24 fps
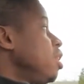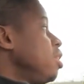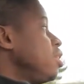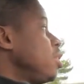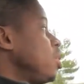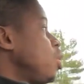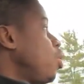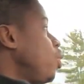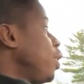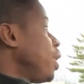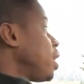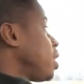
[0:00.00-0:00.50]
the
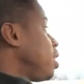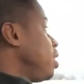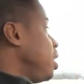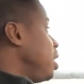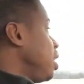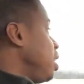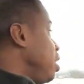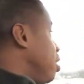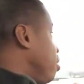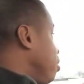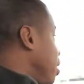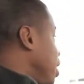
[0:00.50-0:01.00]
quick
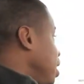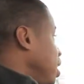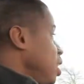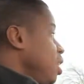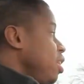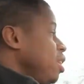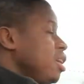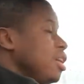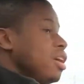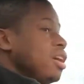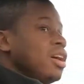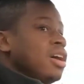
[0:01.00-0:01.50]
nitty
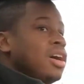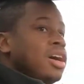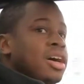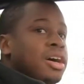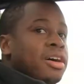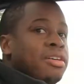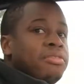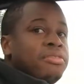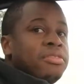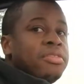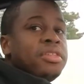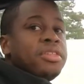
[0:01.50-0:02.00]
gritty
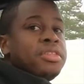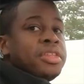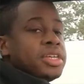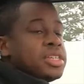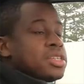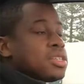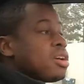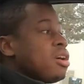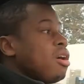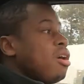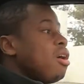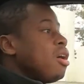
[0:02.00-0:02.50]
of
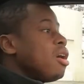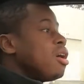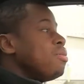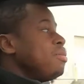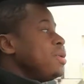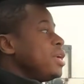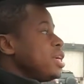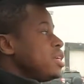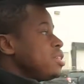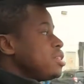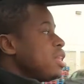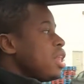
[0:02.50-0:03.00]
this car,
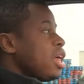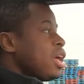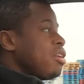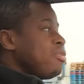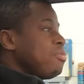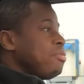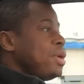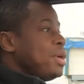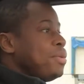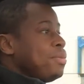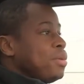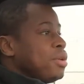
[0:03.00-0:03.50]
because a lot
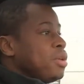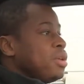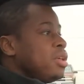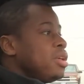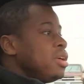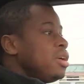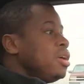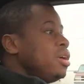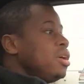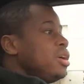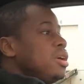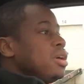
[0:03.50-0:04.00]
of people
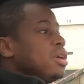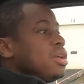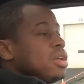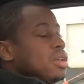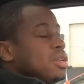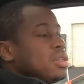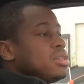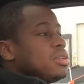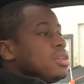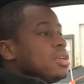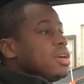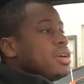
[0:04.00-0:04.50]

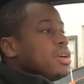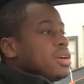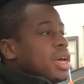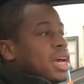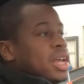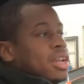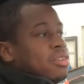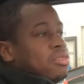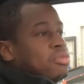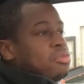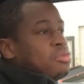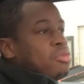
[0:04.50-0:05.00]

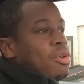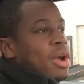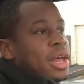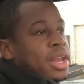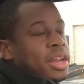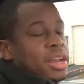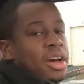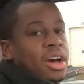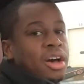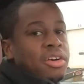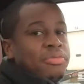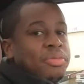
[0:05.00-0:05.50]
kind of write
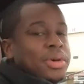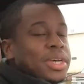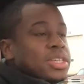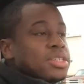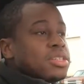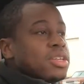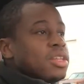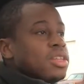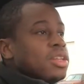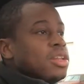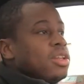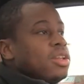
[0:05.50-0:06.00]
it off
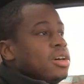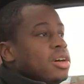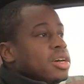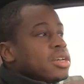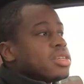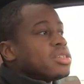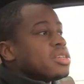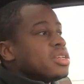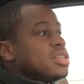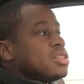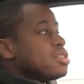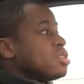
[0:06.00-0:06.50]
based on the
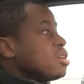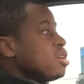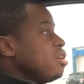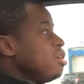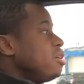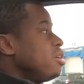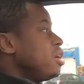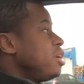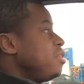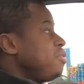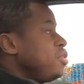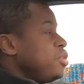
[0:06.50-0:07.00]
looks. And
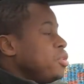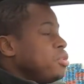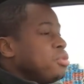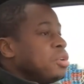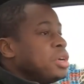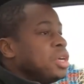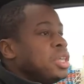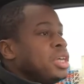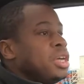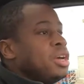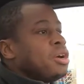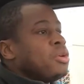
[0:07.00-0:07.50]
so if you
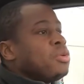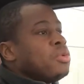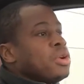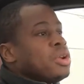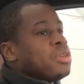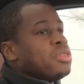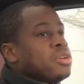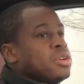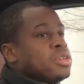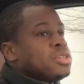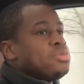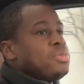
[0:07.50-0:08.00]
really are one
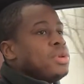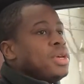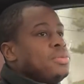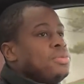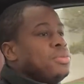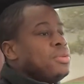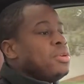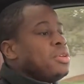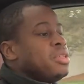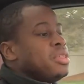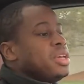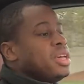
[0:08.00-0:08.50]
of those
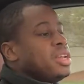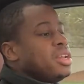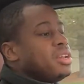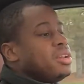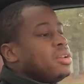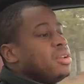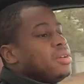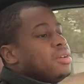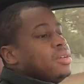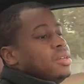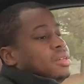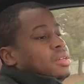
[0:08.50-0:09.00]
people,
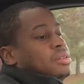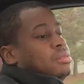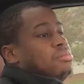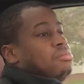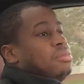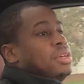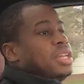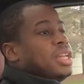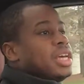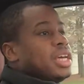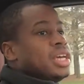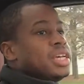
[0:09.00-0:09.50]
then
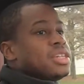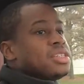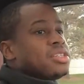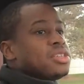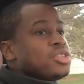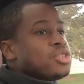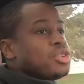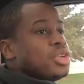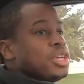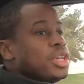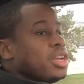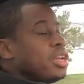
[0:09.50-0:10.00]
I guess
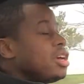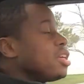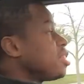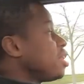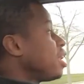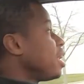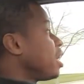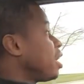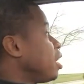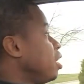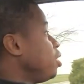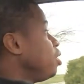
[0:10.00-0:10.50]
there's really
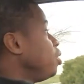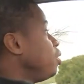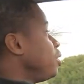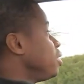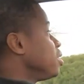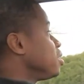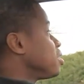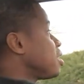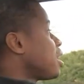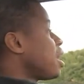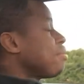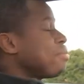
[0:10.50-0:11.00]
nothing I can do to
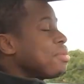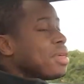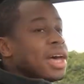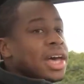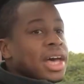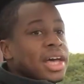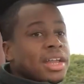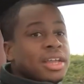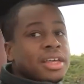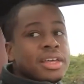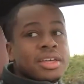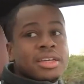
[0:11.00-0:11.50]
stop
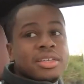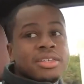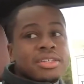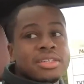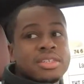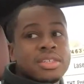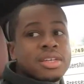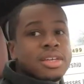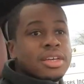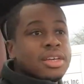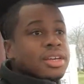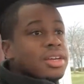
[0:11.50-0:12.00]
that, because